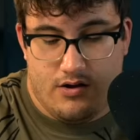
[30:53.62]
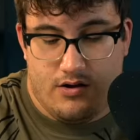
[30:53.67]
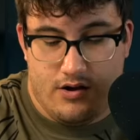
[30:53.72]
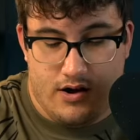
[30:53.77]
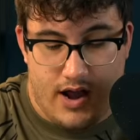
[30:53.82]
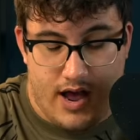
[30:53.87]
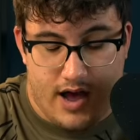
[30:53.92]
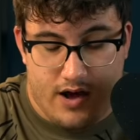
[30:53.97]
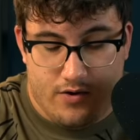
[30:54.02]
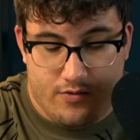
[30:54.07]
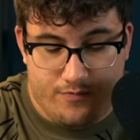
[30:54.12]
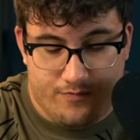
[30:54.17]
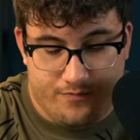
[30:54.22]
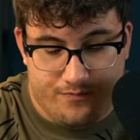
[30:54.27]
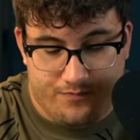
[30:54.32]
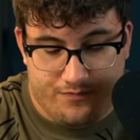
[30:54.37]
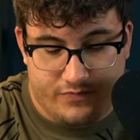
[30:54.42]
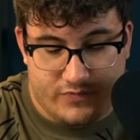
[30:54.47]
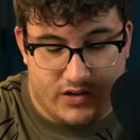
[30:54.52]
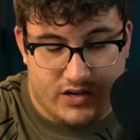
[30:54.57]
Now,
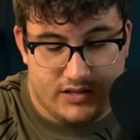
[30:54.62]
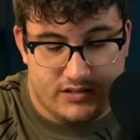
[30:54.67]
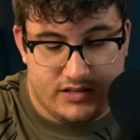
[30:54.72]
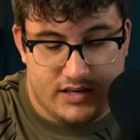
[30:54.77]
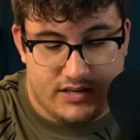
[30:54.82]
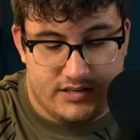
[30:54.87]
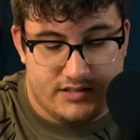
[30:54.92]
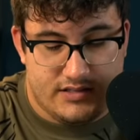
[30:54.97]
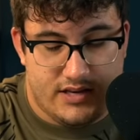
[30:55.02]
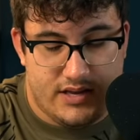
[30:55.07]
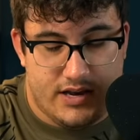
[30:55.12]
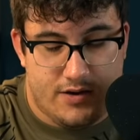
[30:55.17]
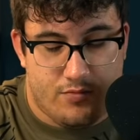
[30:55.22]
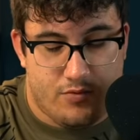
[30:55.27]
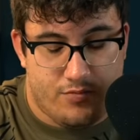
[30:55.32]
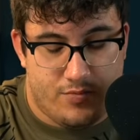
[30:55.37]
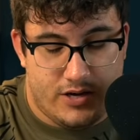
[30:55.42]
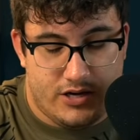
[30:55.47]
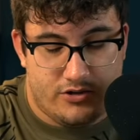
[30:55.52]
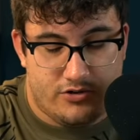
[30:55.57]
because that city
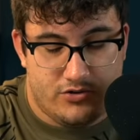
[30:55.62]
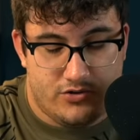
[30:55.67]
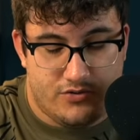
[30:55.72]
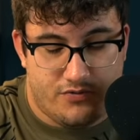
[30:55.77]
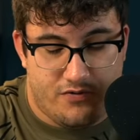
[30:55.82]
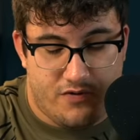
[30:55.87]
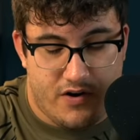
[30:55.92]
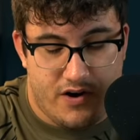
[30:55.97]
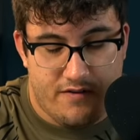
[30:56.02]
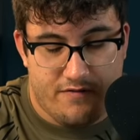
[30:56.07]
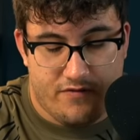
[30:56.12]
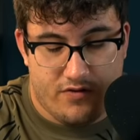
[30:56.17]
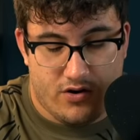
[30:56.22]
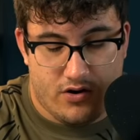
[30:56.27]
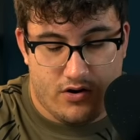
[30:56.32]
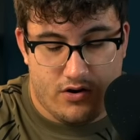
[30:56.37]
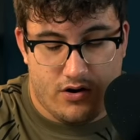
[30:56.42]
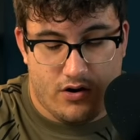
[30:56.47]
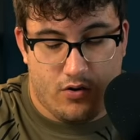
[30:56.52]
will be interest-free for